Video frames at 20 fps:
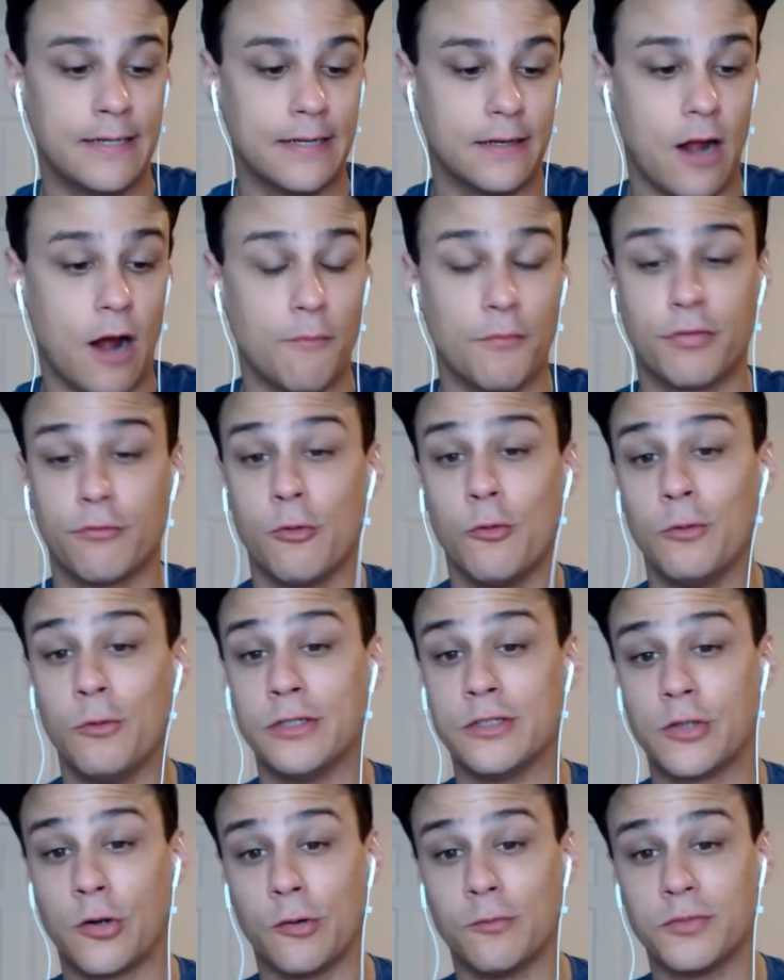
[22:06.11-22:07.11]
come through
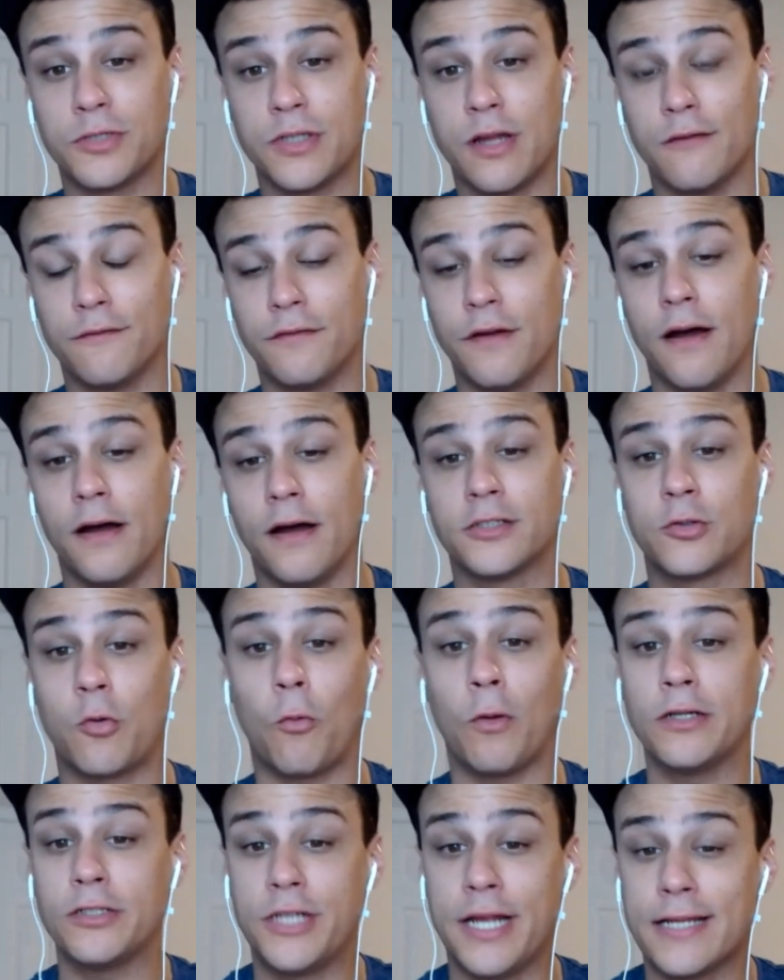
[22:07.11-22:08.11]
in terms of
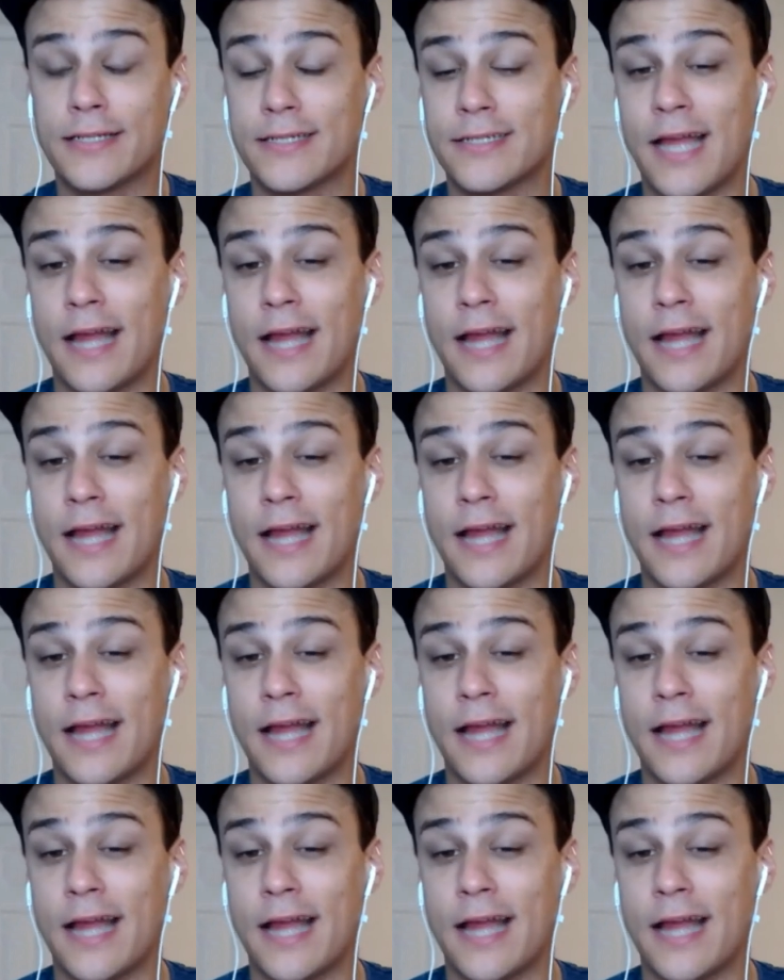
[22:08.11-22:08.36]
scoring chances.